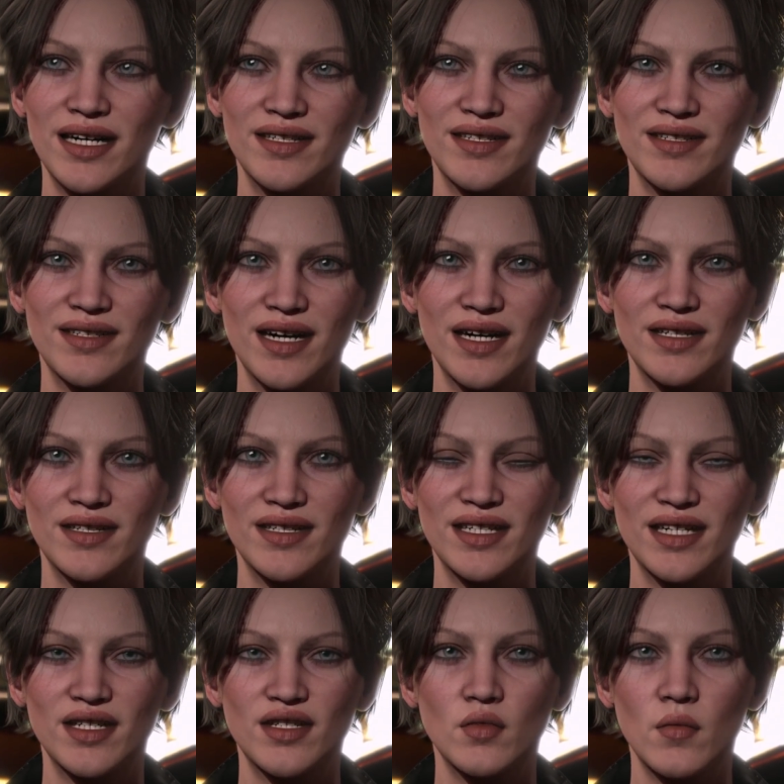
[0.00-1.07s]
inside
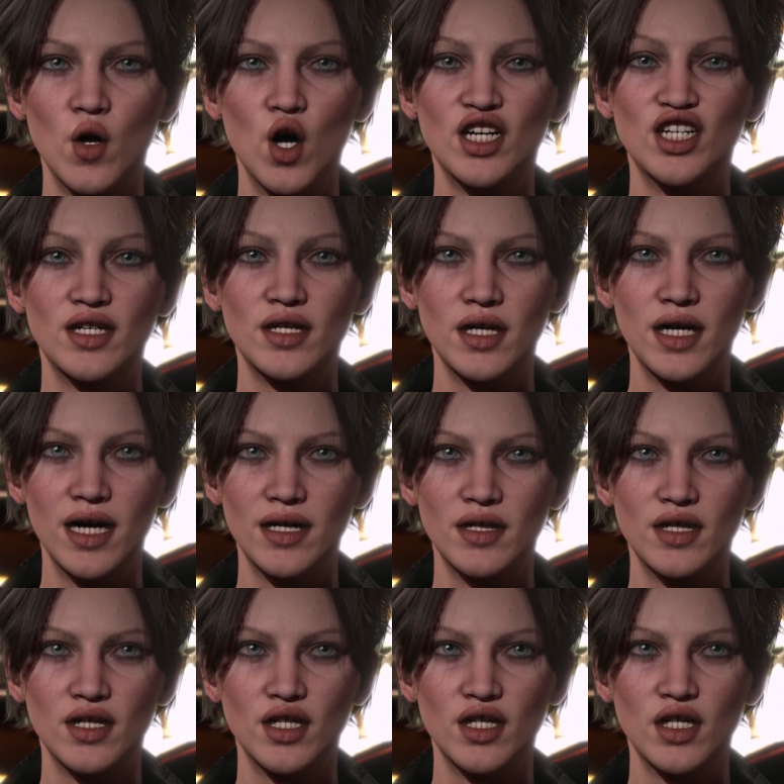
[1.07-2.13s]
the expression
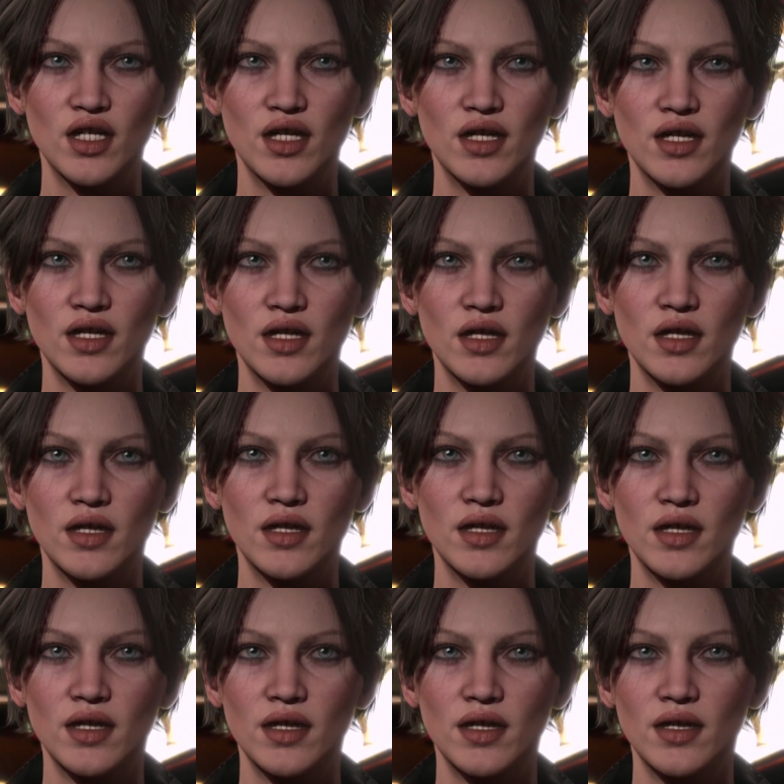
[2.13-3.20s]
editor
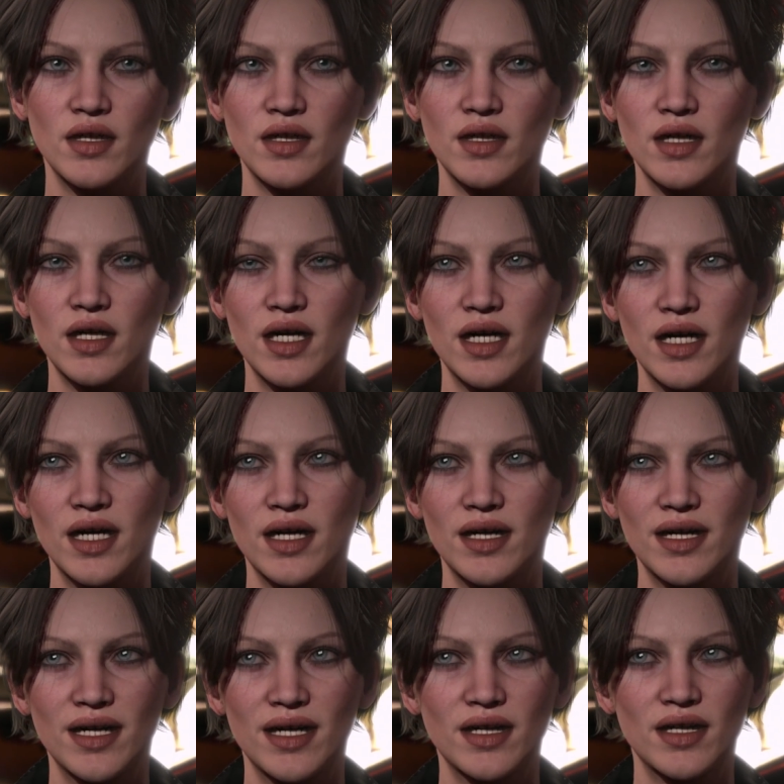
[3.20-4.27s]

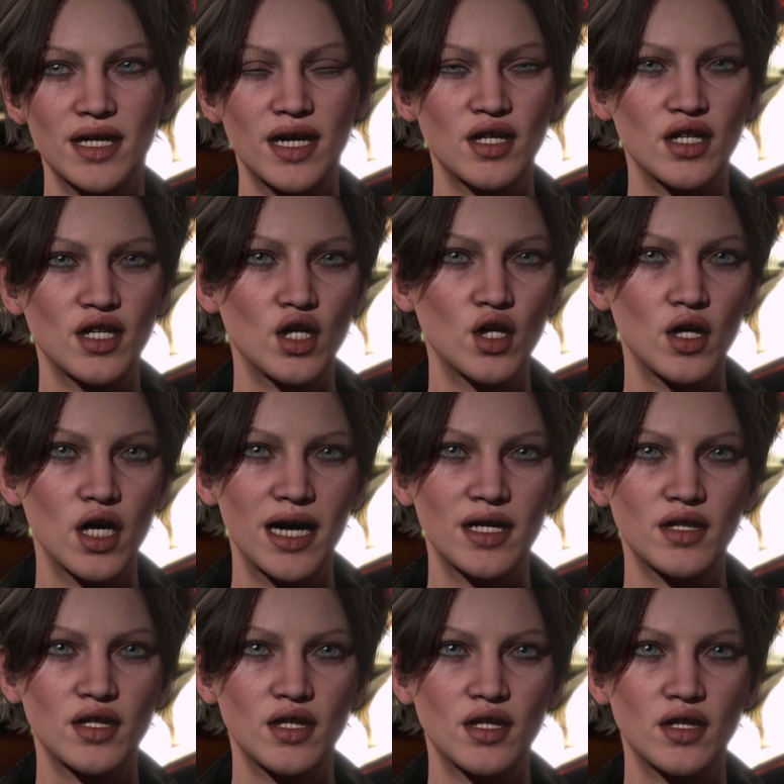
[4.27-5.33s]
in Character
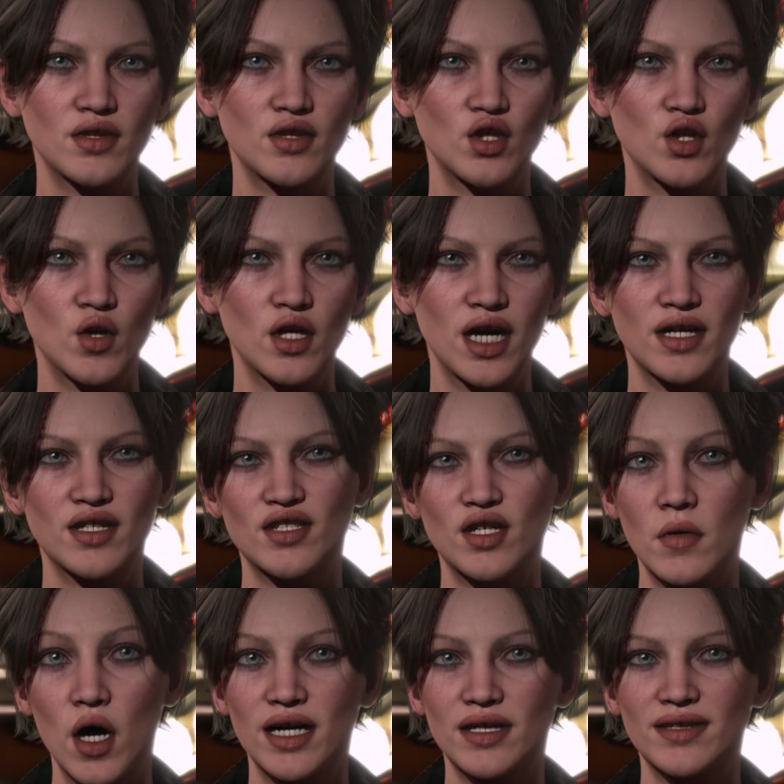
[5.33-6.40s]
Creator to
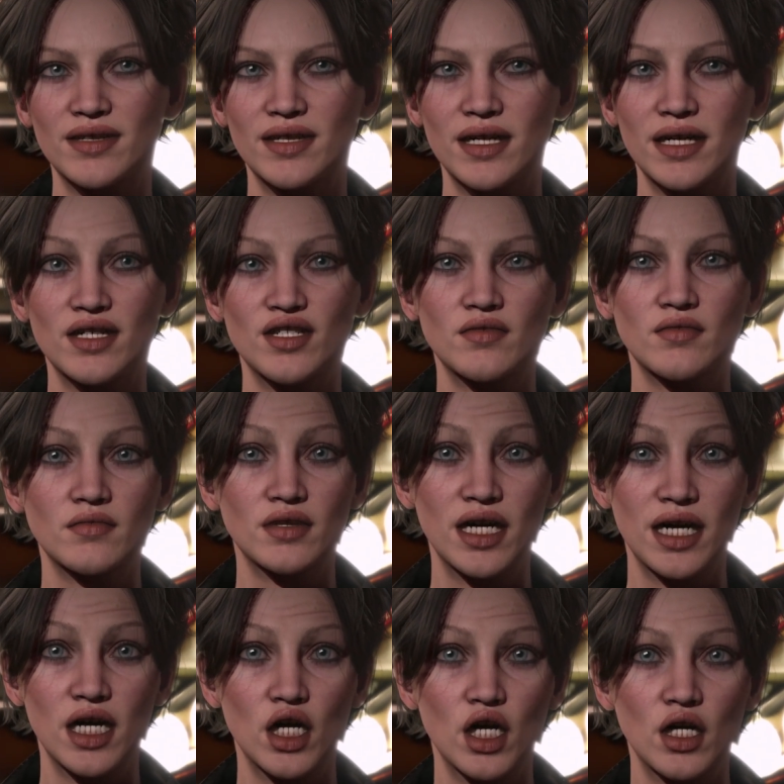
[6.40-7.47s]
customize each
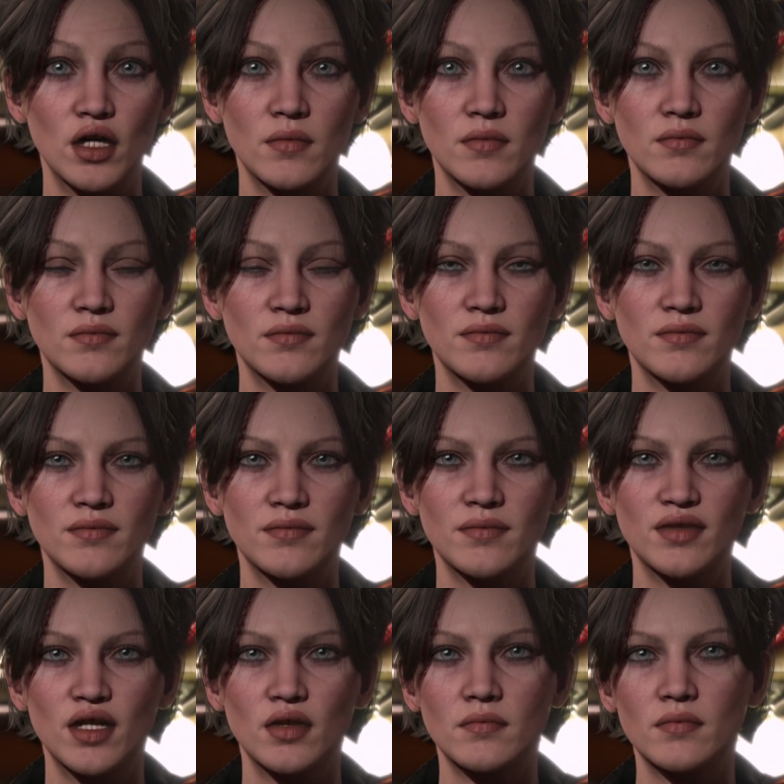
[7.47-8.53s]
figure.
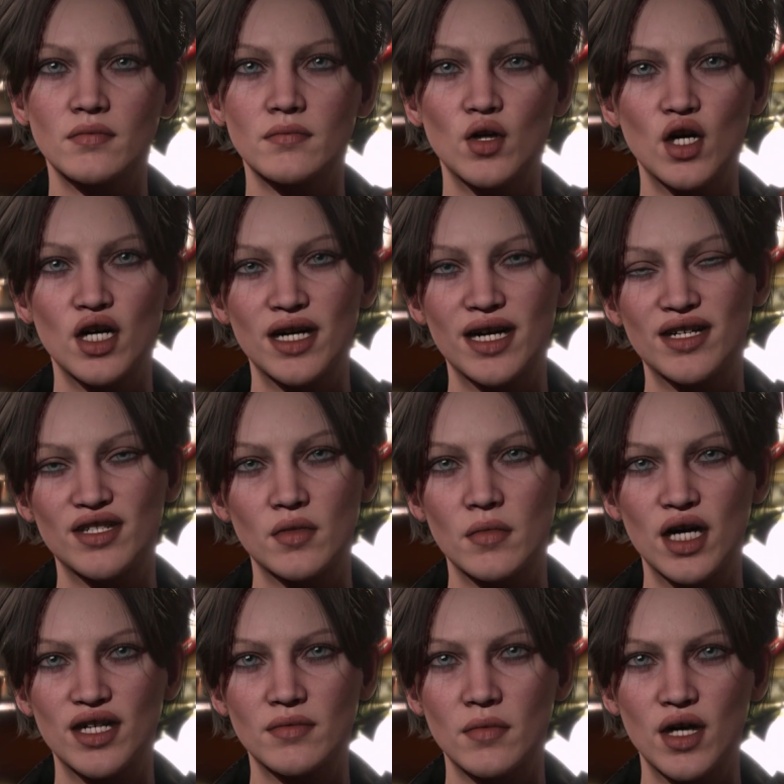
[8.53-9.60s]
Now, before to
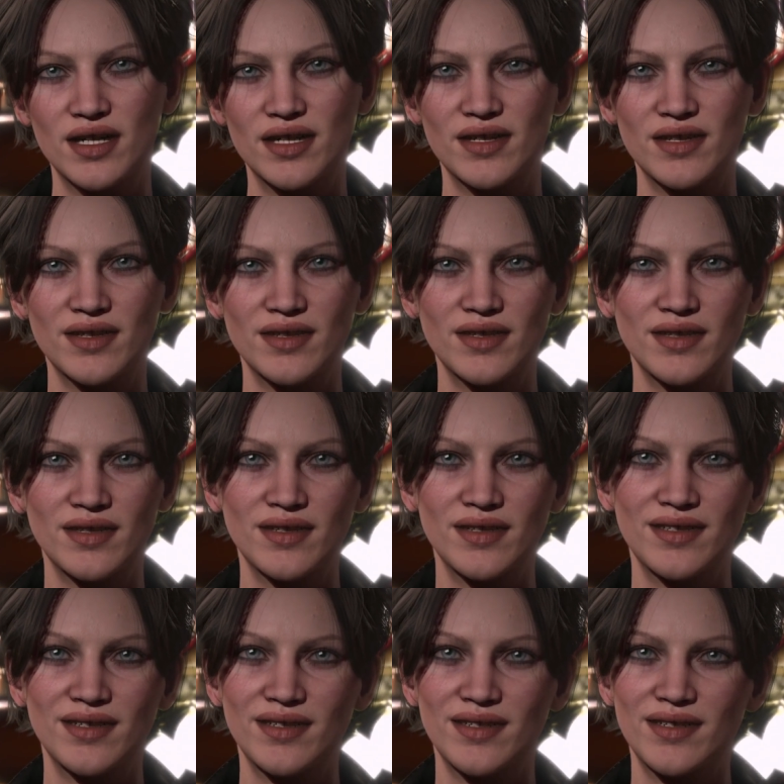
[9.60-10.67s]
customize my
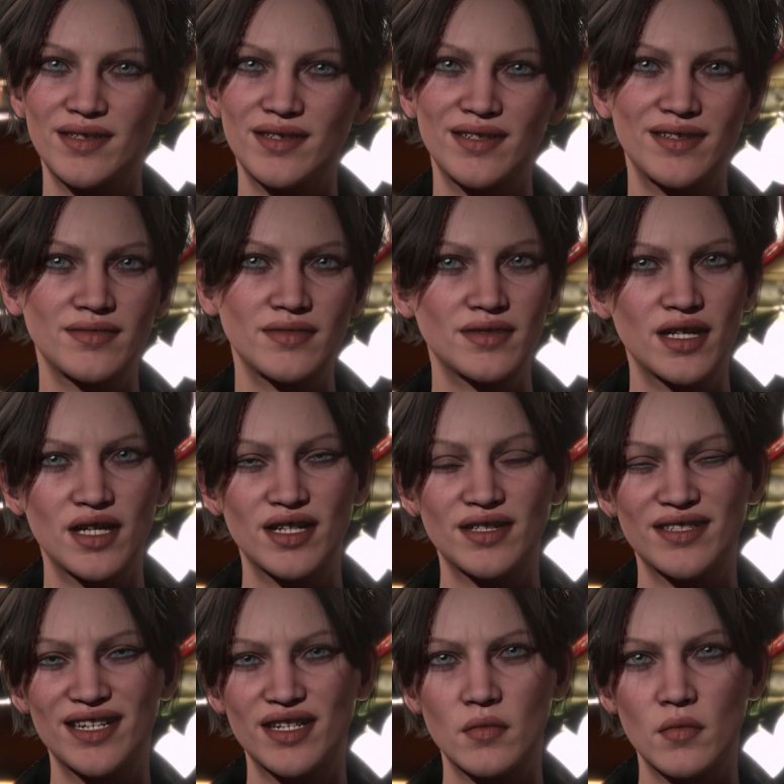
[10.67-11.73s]

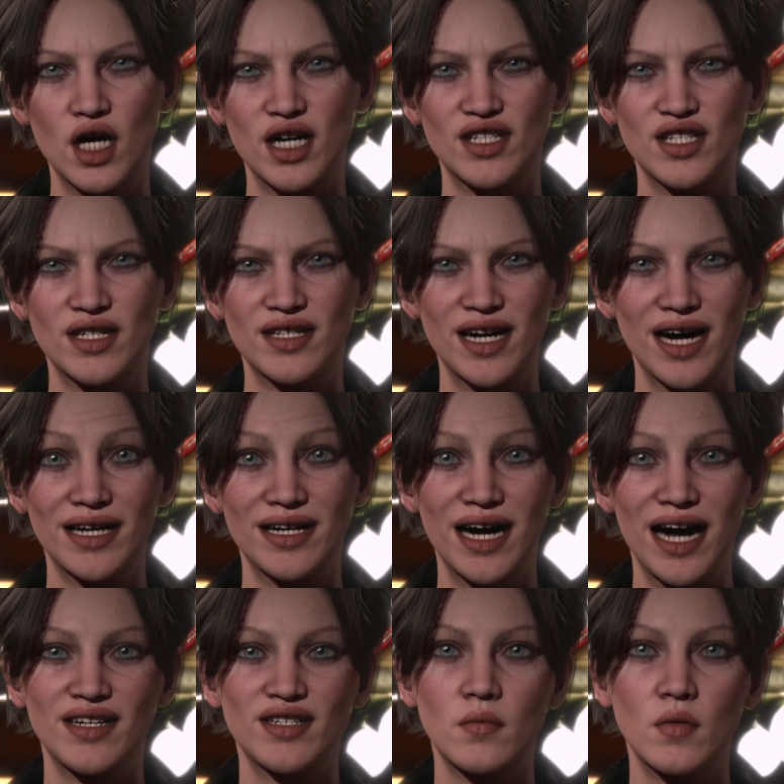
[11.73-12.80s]
figures expressions, I had
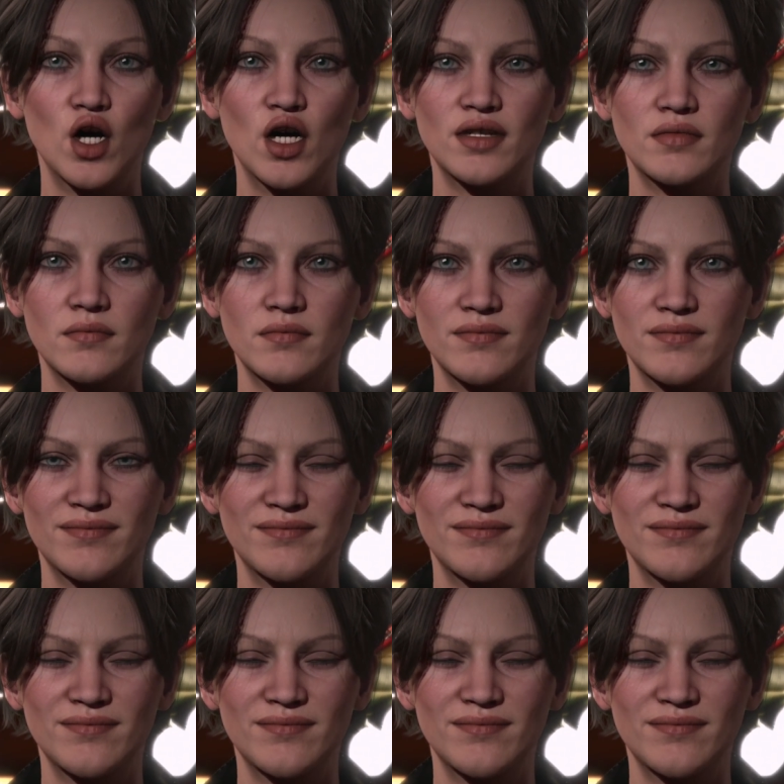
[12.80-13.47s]
to export